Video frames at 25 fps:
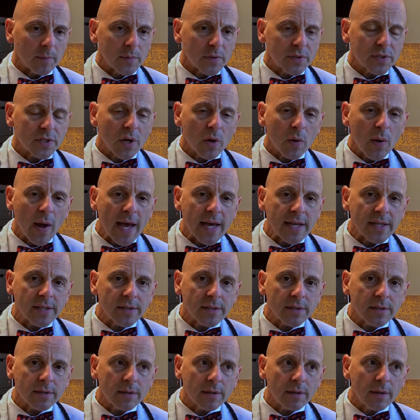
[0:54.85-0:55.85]
So
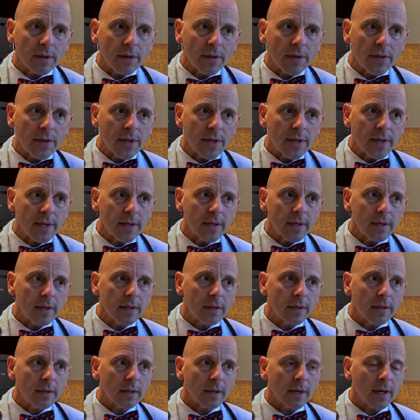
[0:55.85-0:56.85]
as
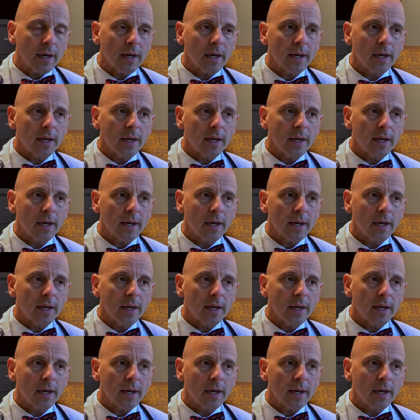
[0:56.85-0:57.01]
the